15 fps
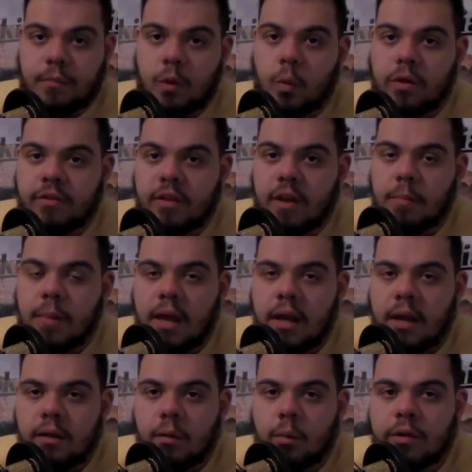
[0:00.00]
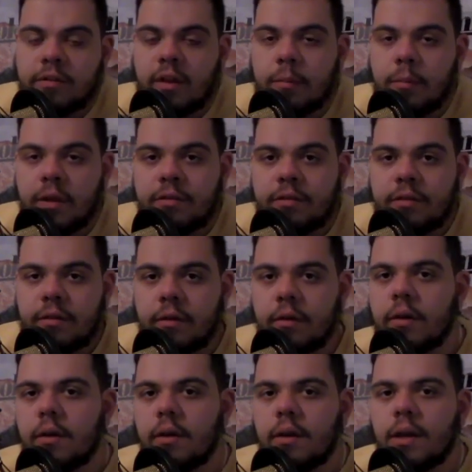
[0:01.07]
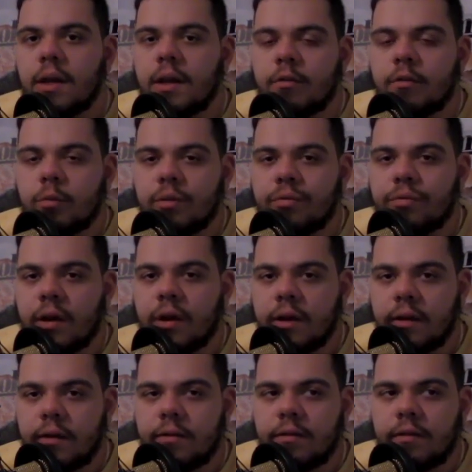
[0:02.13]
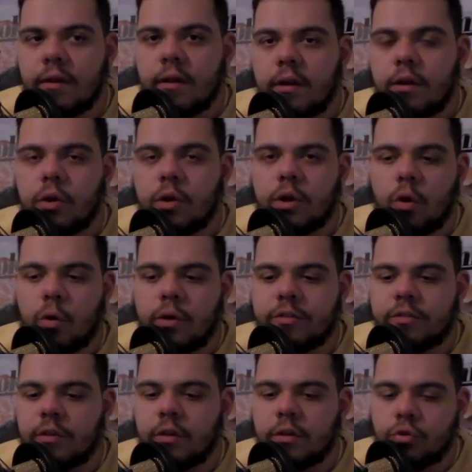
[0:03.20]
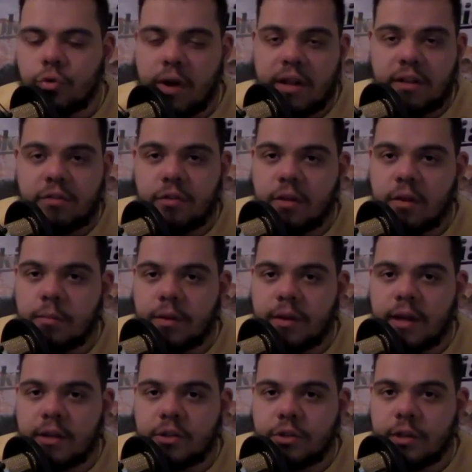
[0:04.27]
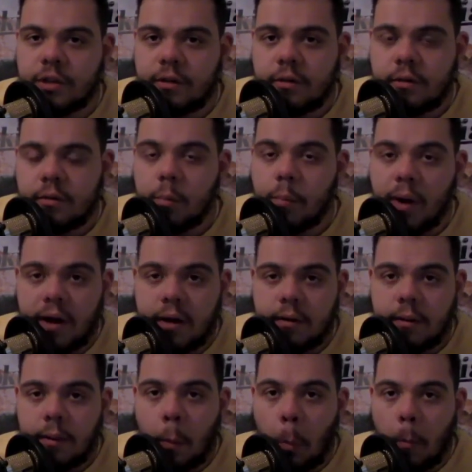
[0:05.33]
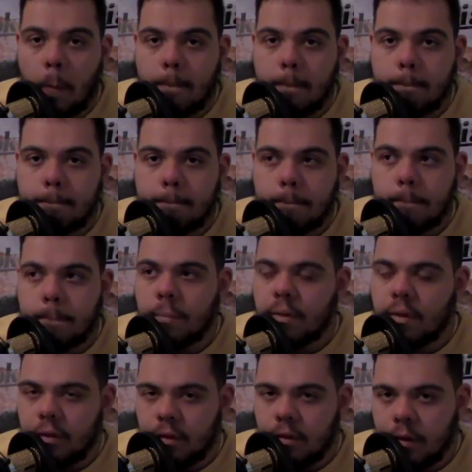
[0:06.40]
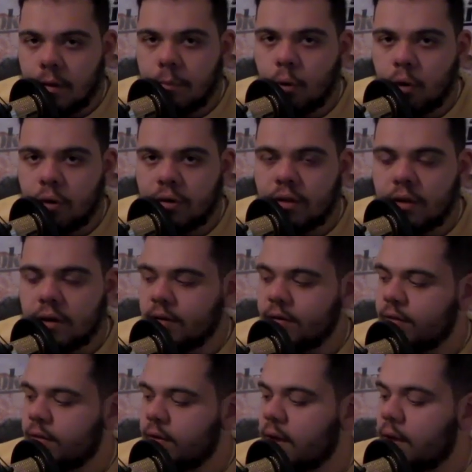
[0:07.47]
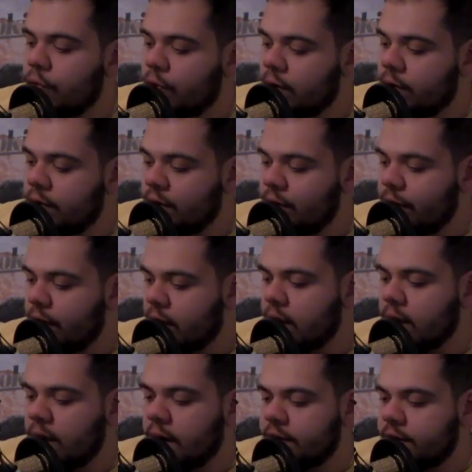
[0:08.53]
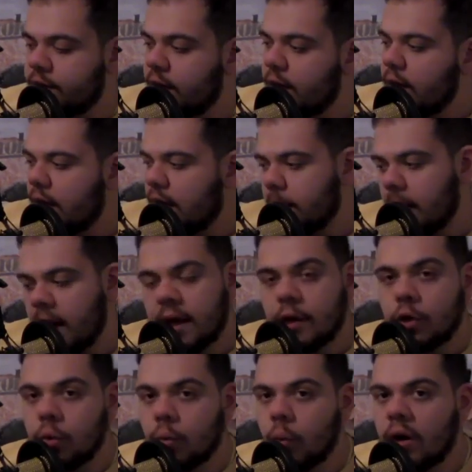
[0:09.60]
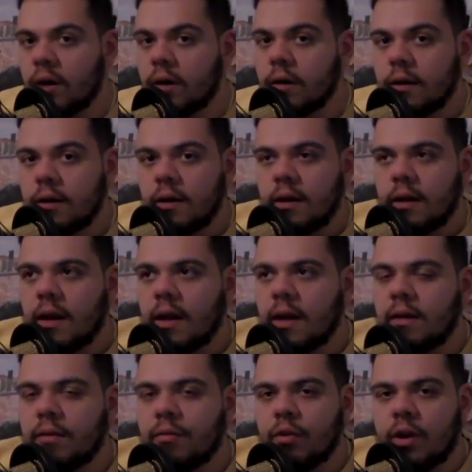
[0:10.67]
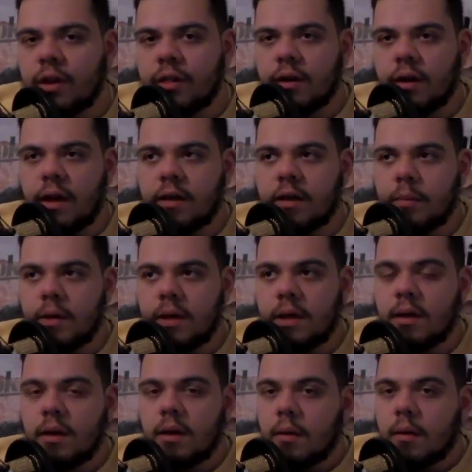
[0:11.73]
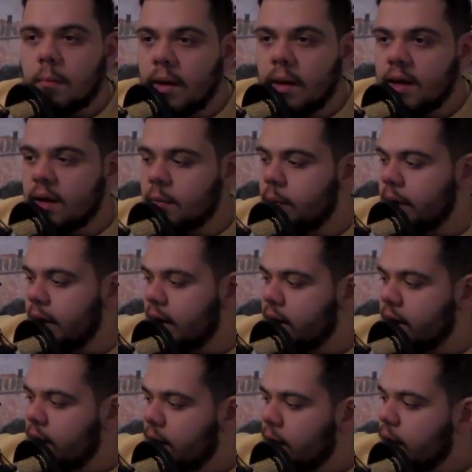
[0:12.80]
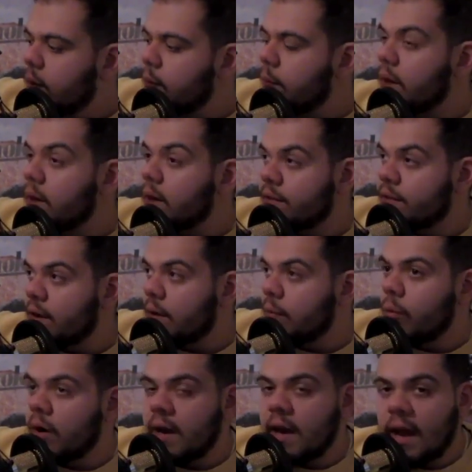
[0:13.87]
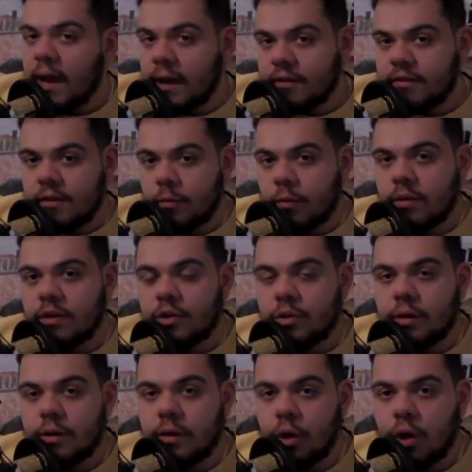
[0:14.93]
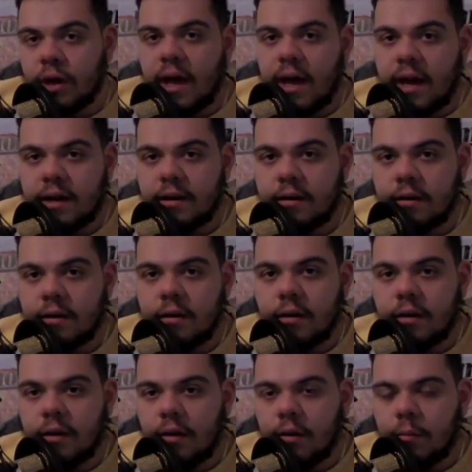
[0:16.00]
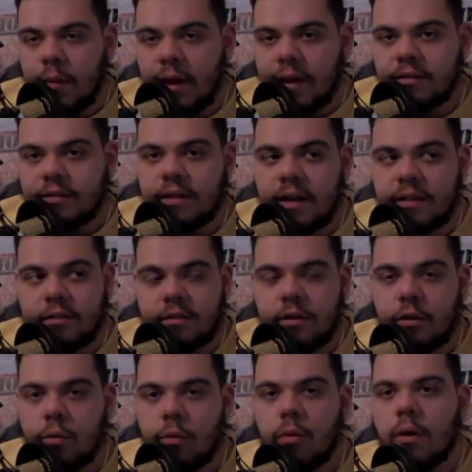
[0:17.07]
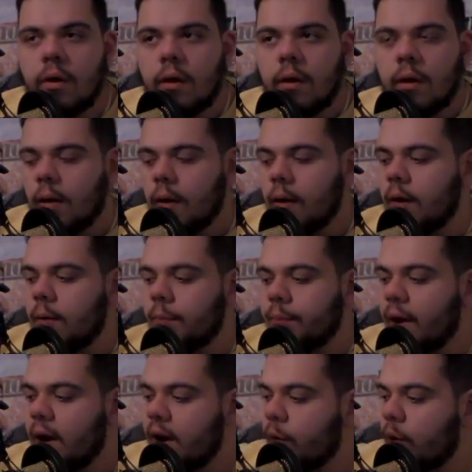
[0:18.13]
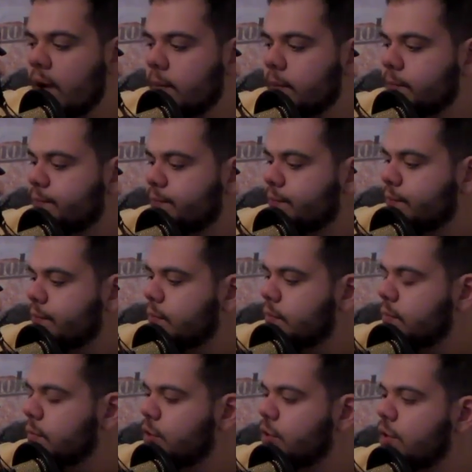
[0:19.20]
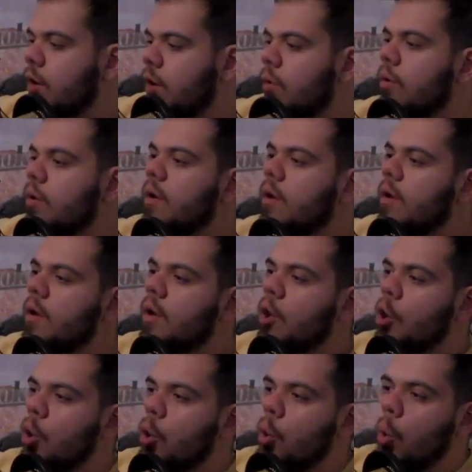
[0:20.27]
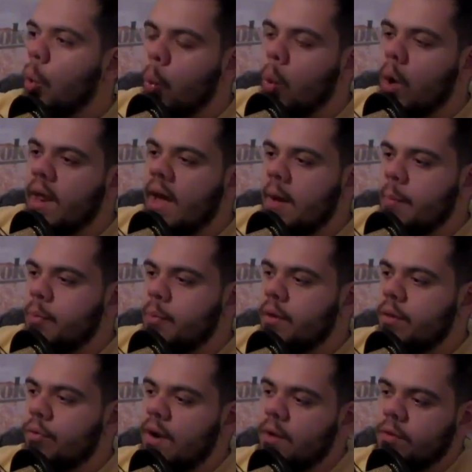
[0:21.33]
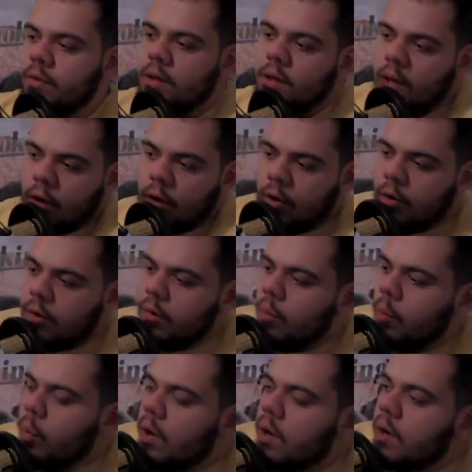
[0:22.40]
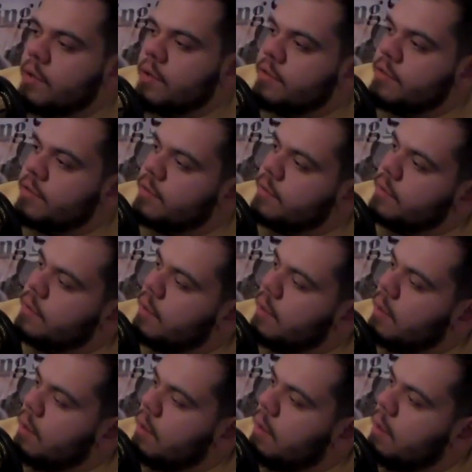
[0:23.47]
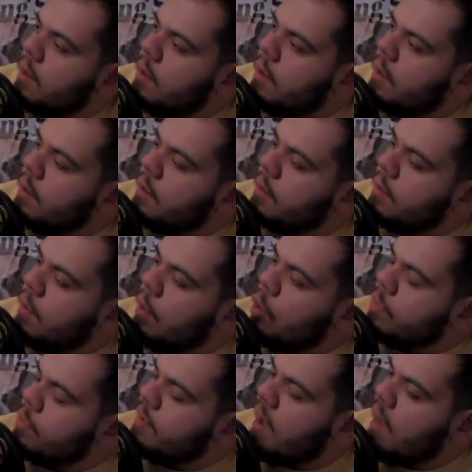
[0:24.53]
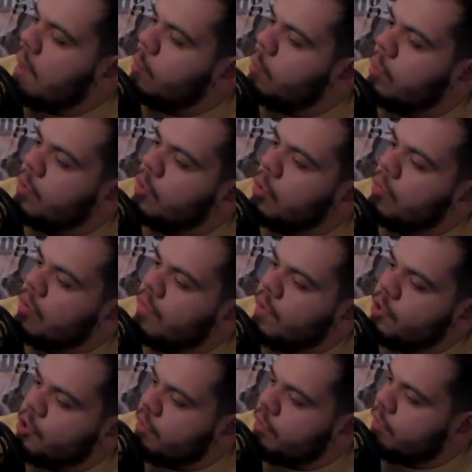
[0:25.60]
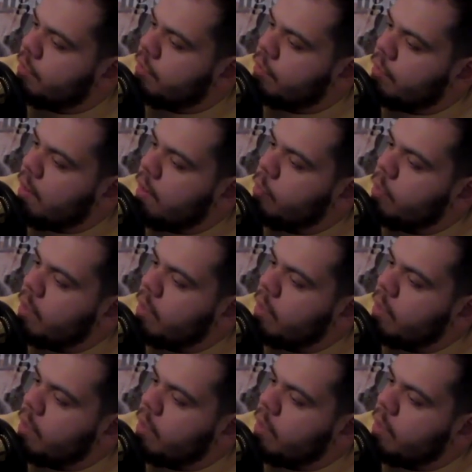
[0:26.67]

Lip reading: The ones I made, the ones I missed. It is what the fuck it is. You can always transfer them to the next year, but the important thing is to get rid of this fucking list and make a new one. And if you're anything like me, make it big, make it somewhere, and hang it somewhere that you can look at it and it makes sense to you. But anyway, so what happened throughout the year was the whole time we were doing revisions, right?